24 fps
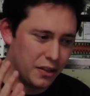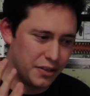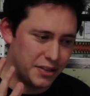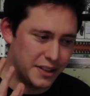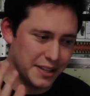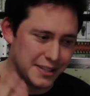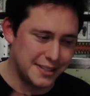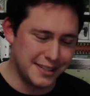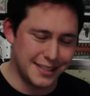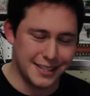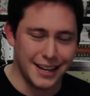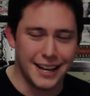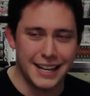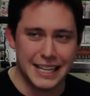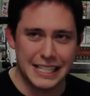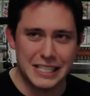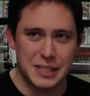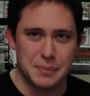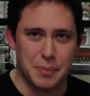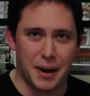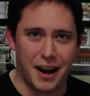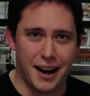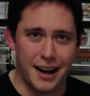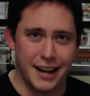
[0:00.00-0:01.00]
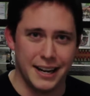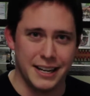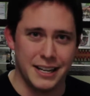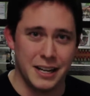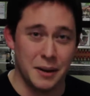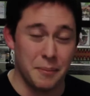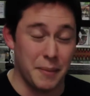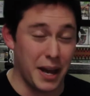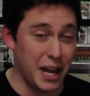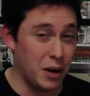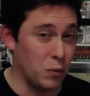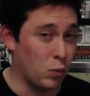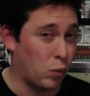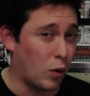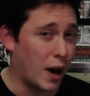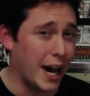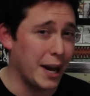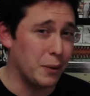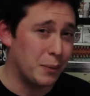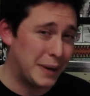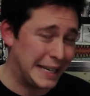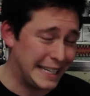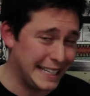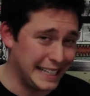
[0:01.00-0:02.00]
the science behind them and
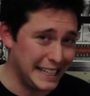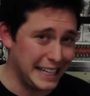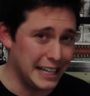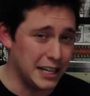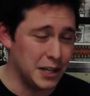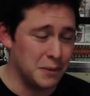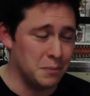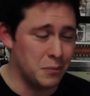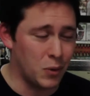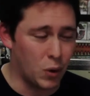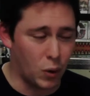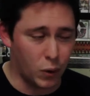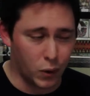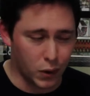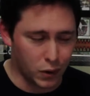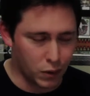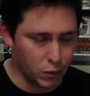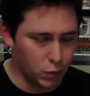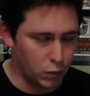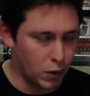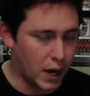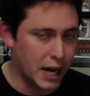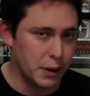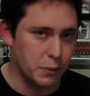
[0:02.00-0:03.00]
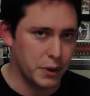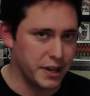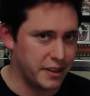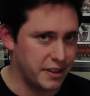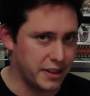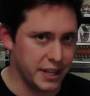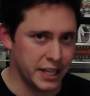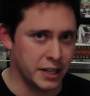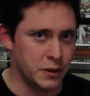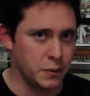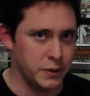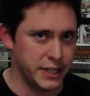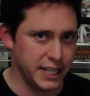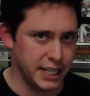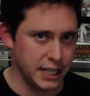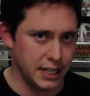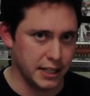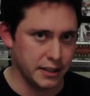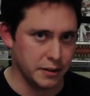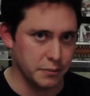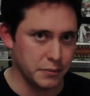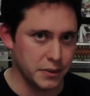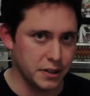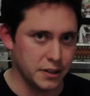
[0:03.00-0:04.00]
why we need them or why we think we
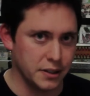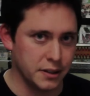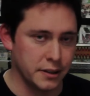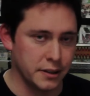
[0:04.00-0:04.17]
need them.